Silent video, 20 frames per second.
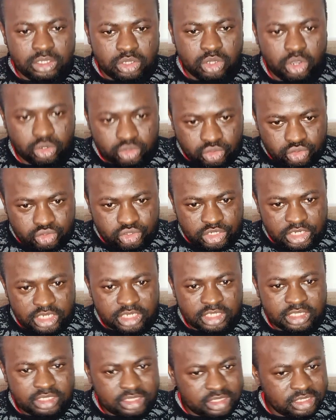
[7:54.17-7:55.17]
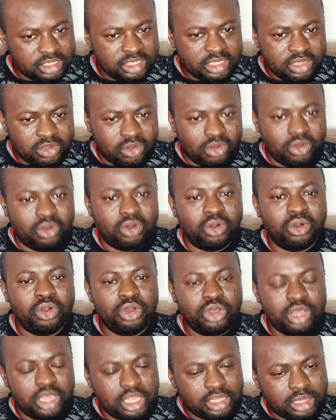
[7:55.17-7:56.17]
doctorate
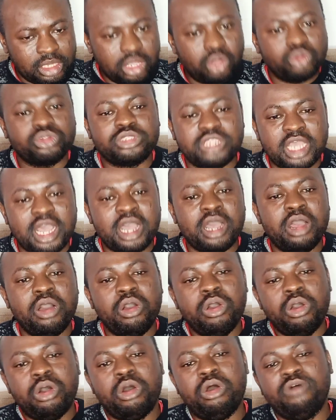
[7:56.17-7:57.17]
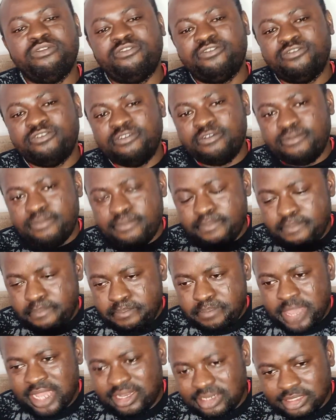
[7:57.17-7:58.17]
or a doctor of
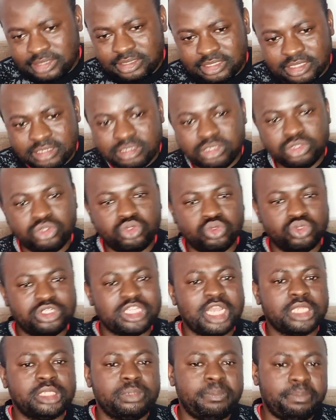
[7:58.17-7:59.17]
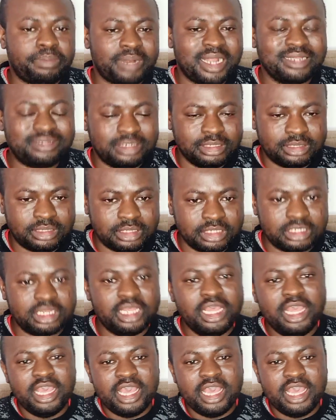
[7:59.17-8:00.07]
medicine to start practicing.